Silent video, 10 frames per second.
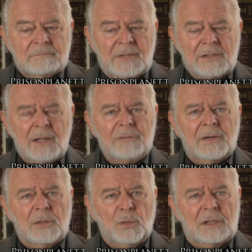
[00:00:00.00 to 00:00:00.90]
is not
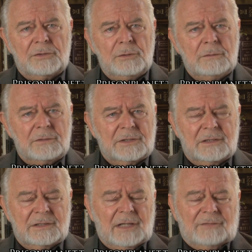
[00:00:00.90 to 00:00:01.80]
very well used.
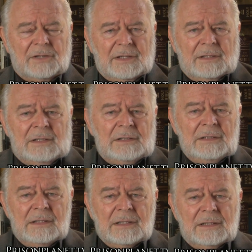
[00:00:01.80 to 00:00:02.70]
It's not very
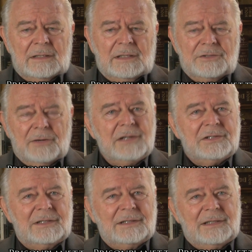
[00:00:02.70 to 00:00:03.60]

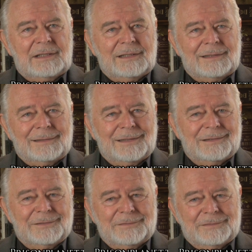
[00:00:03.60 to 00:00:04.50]
entrenched in the
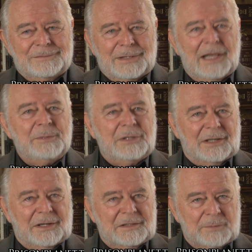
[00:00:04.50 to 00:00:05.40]

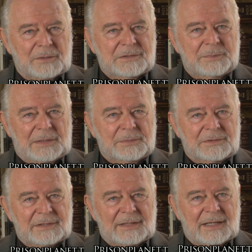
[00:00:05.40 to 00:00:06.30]
vocabulary of most people
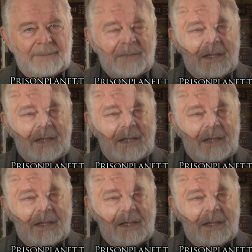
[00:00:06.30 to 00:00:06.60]
today.